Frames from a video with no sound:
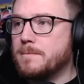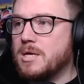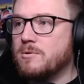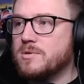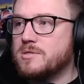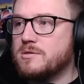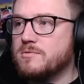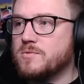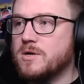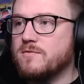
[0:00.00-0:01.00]
it was it
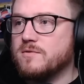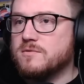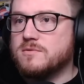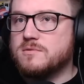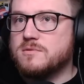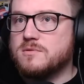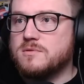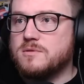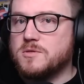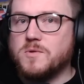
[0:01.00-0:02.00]
was wonderful.
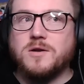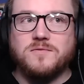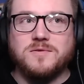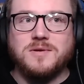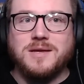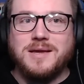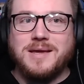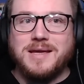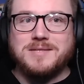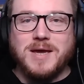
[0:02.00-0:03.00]
It was wonderful.
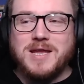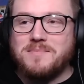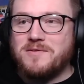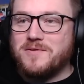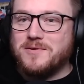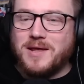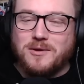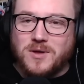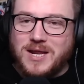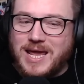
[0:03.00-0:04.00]
It's made me feel like
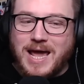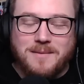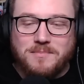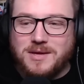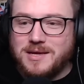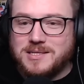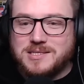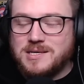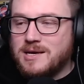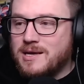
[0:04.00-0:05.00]
really happy.
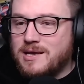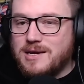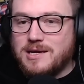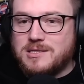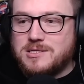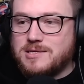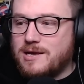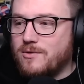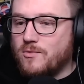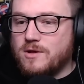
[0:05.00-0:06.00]
It's it's
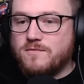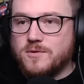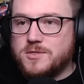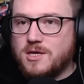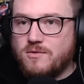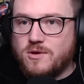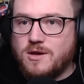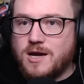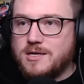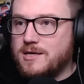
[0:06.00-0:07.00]
uh, reinforced every
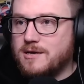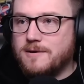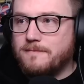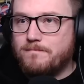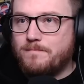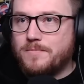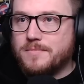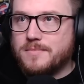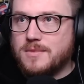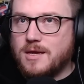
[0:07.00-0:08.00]
idea
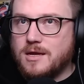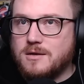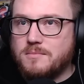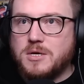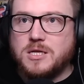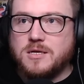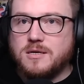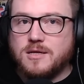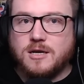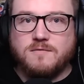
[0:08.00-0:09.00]
and opinion
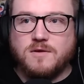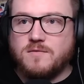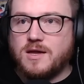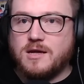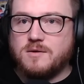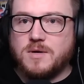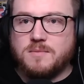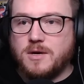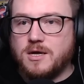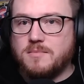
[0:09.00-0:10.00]
that I've ever had
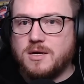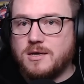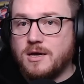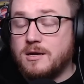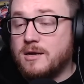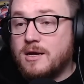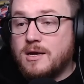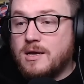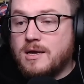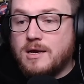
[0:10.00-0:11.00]
about Band-Maid. And
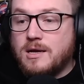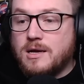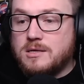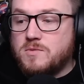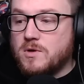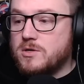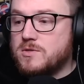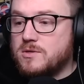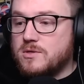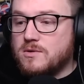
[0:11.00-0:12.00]
to be honest
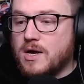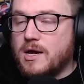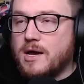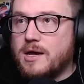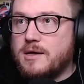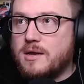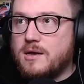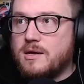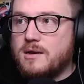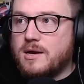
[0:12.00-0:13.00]
with you, I
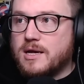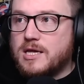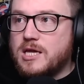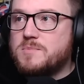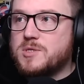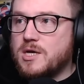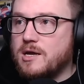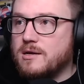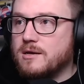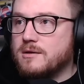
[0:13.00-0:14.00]
I keep
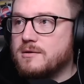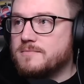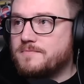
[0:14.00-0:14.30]
saying, like,